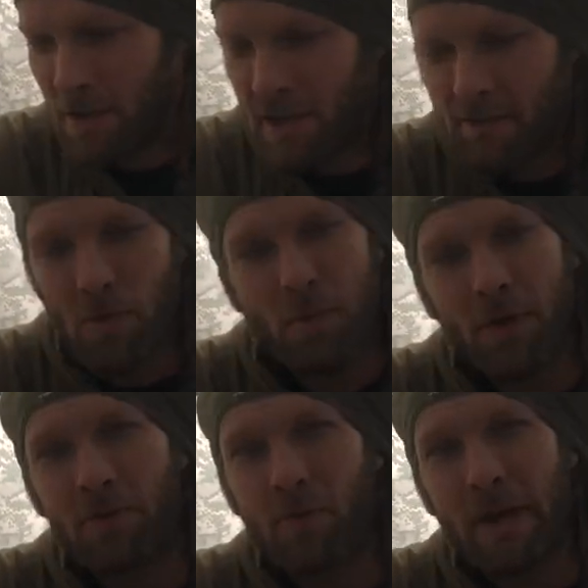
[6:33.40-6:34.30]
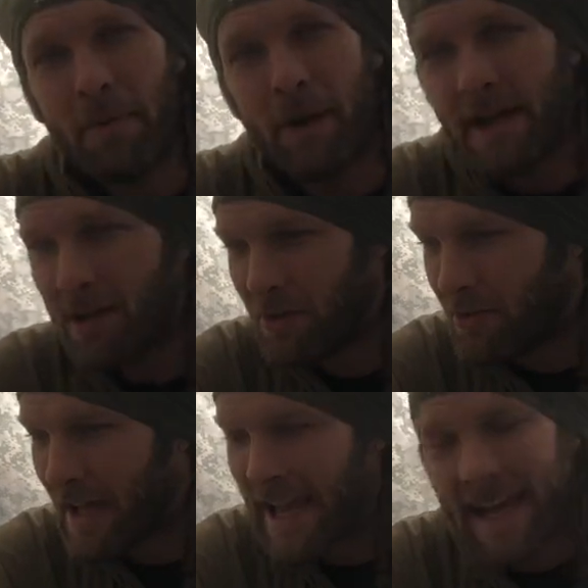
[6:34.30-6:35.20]
if you put 3
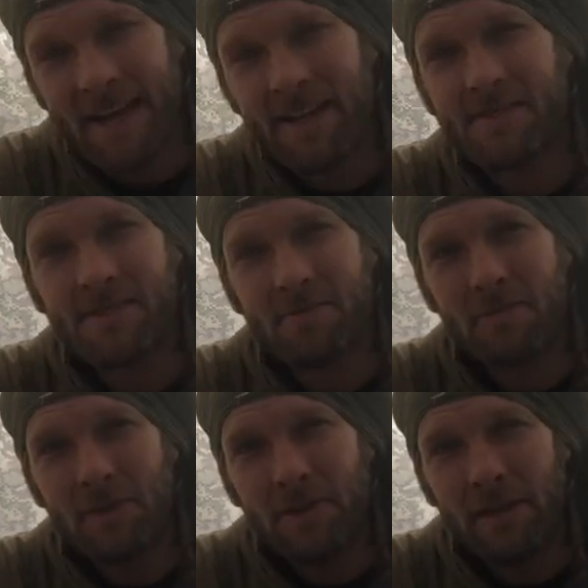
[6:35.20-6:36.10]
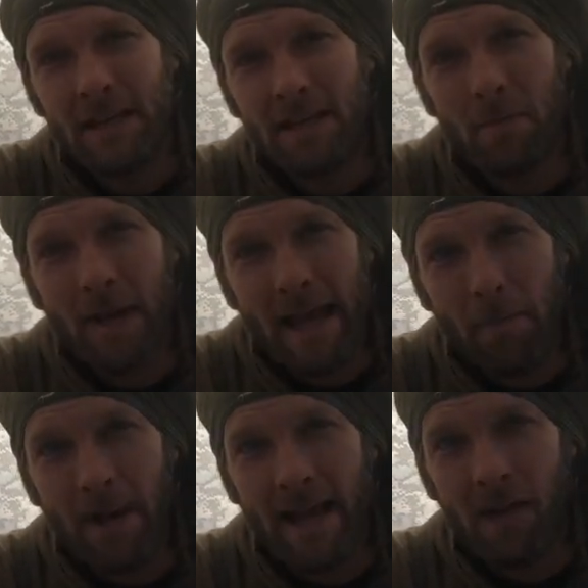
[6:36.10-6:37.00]
pound axe in a
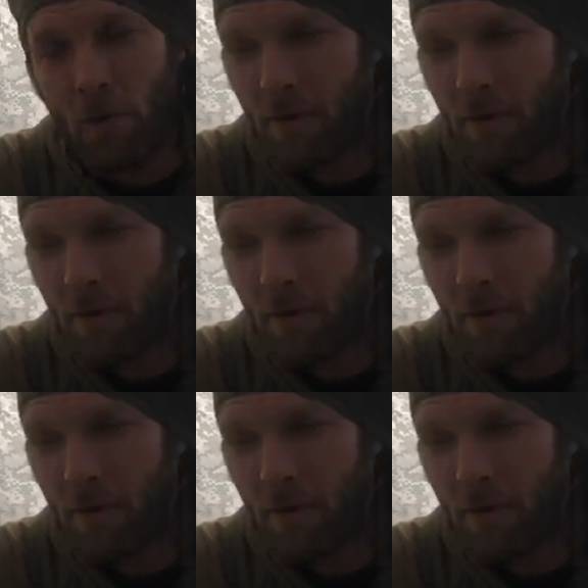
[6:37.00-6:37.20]
backpack